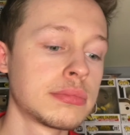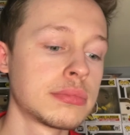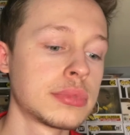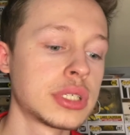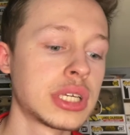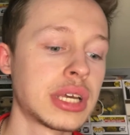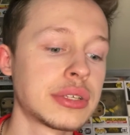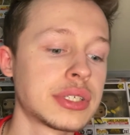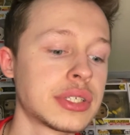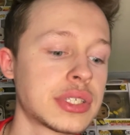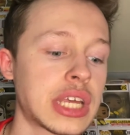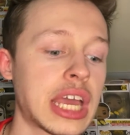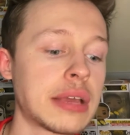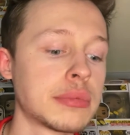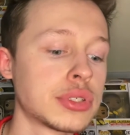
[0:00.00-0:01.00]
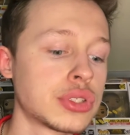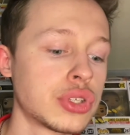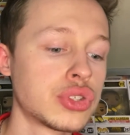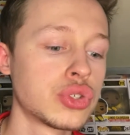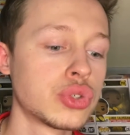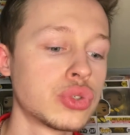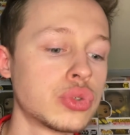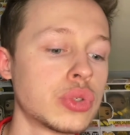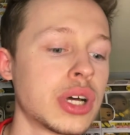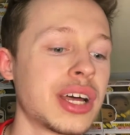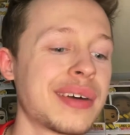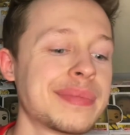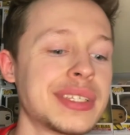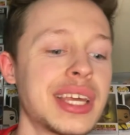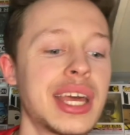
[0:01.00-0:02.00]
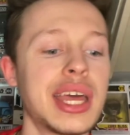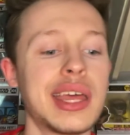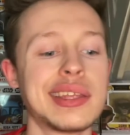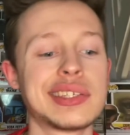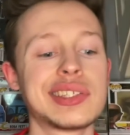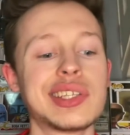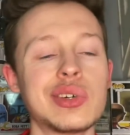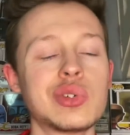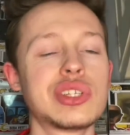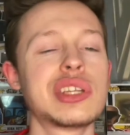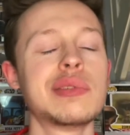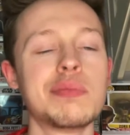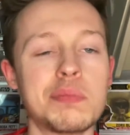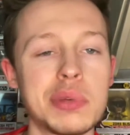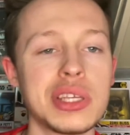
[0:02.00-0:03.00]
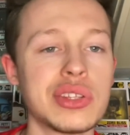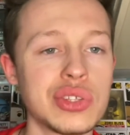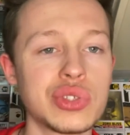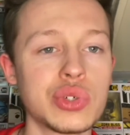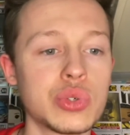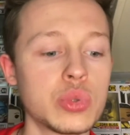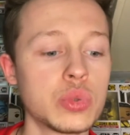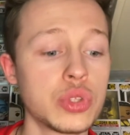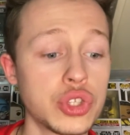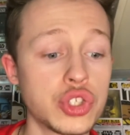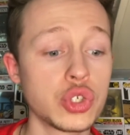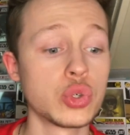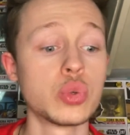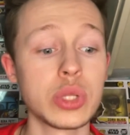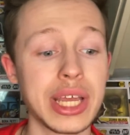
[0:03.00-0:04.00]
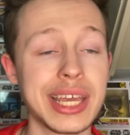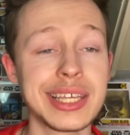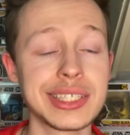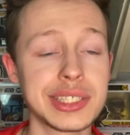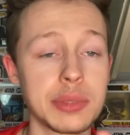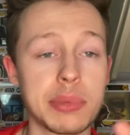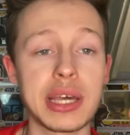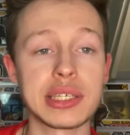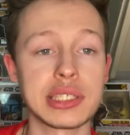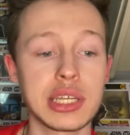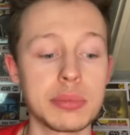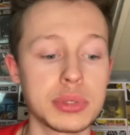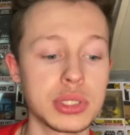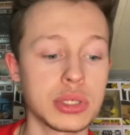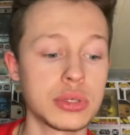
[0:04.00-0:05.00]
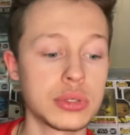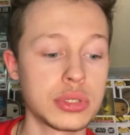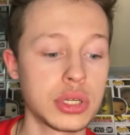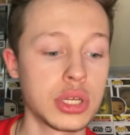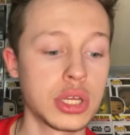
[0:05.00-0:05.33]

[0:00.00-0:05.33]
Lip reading: So yeah, it's the same as the Duel. I mean, it still didn't beat the Duel. The Duel is the best episode.